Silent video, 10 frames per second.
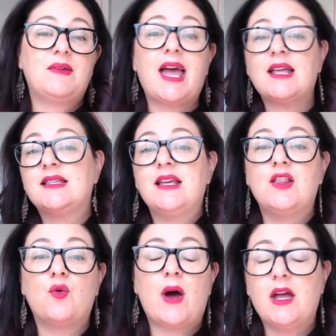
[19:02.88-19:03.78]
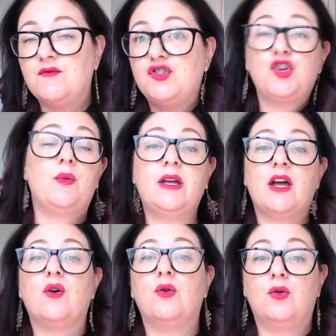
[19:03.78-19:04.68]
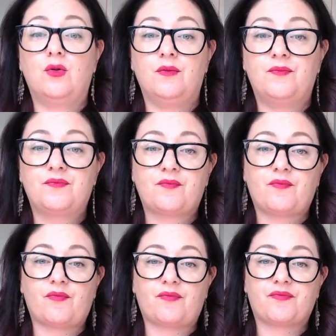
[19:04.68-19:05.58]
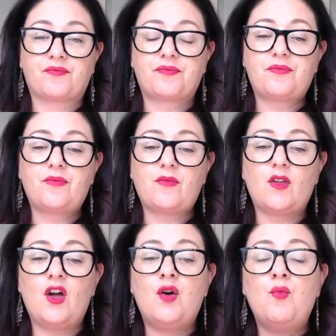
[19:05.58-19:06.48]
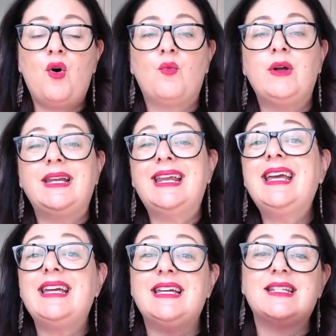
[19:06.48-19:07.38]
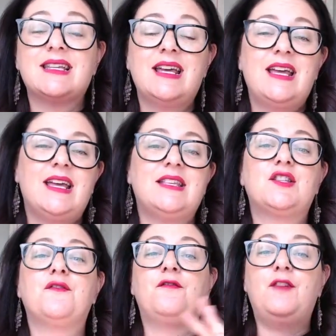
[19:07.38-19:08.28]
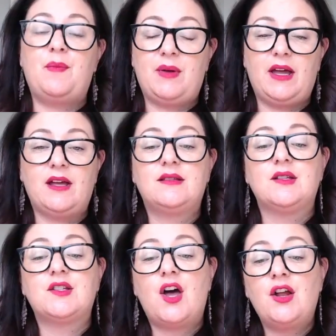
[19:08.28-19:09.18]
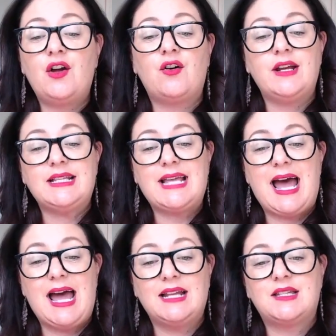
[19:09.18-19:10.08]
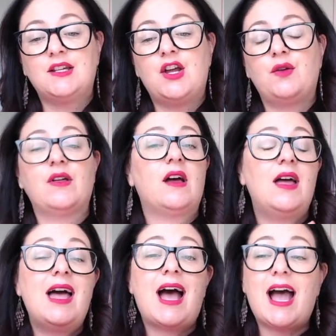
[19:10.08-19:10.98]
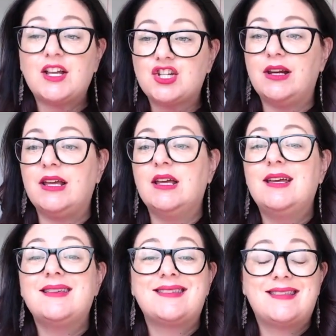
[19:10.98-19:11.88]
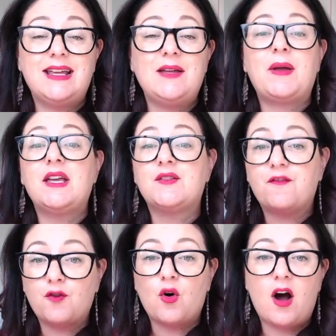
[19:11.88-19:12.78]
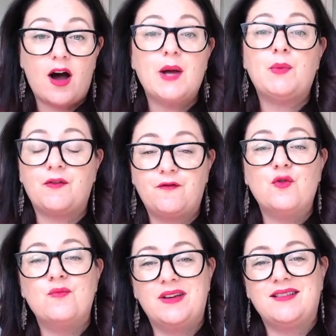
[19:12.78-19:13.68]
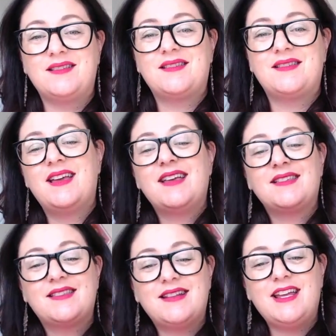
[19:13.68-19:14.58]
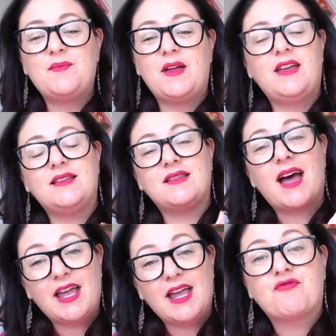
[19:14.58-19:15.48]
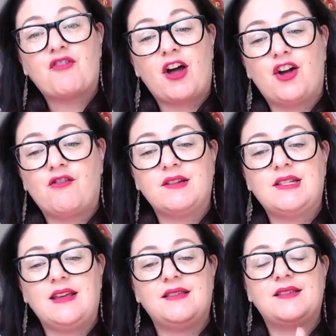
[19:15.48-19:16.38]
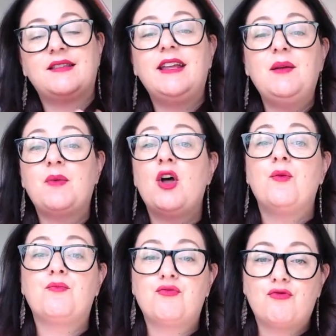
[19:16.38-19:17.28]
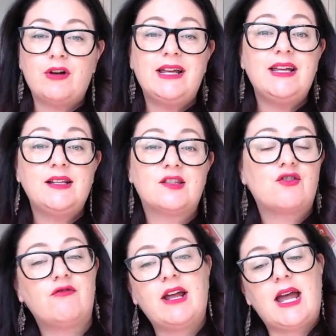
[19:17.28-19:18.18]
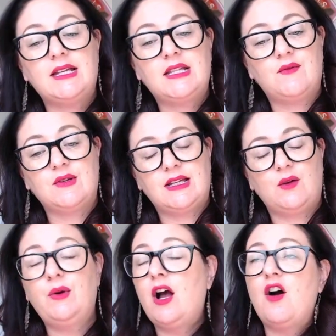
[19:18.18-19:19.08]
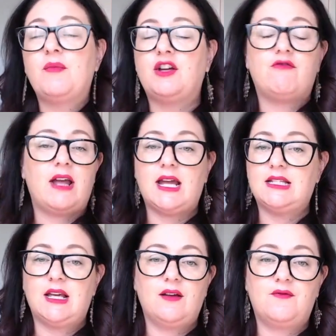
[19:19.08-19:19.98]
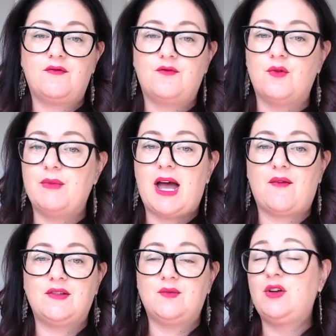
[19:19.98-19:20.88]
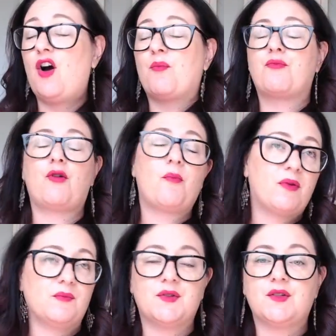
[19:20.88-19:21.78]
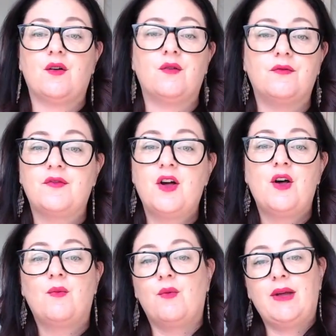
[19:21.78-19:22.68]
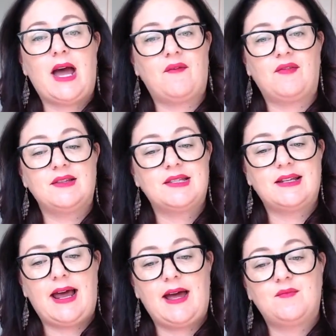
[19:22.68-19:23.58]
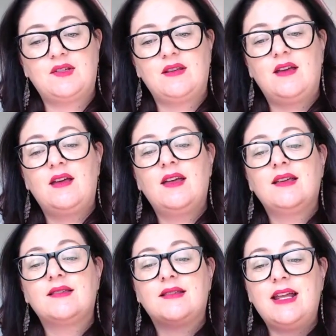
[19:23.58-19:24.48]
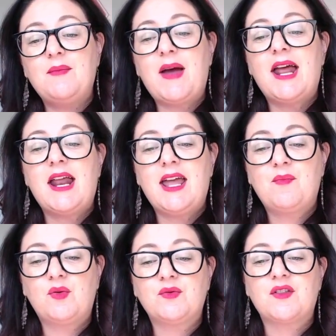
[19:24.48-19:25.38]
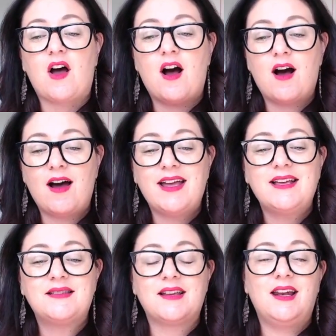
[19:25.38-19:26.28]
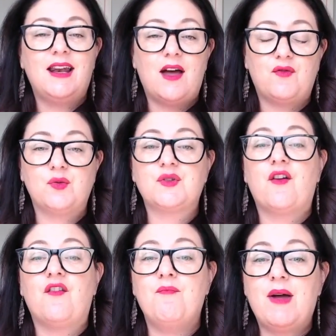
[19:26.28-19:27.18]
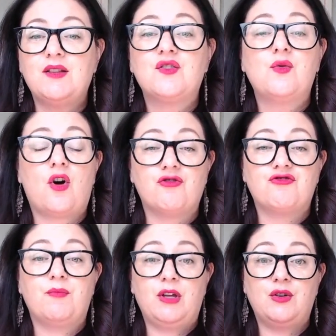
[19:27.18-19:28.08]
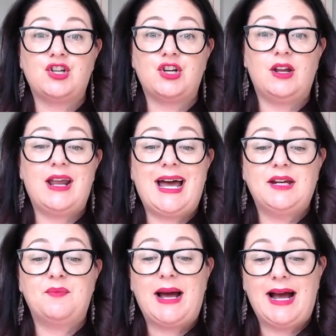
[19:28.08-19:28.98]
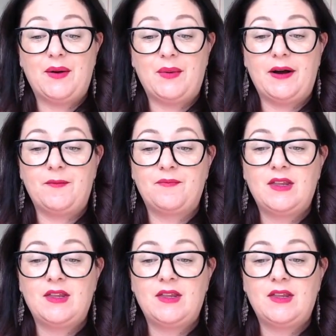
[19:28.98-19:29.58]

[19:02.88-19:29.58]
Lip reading: gets in the way of doing it all. And what we need is to flip it, to turn it on its head, to know that actually sleep is for high performers. Sleep is a priority. Sleep breeds creativity. We can't be creative when we can't problem solve when we haven't slept. Sleep enables the highest levels of mental contribution and power.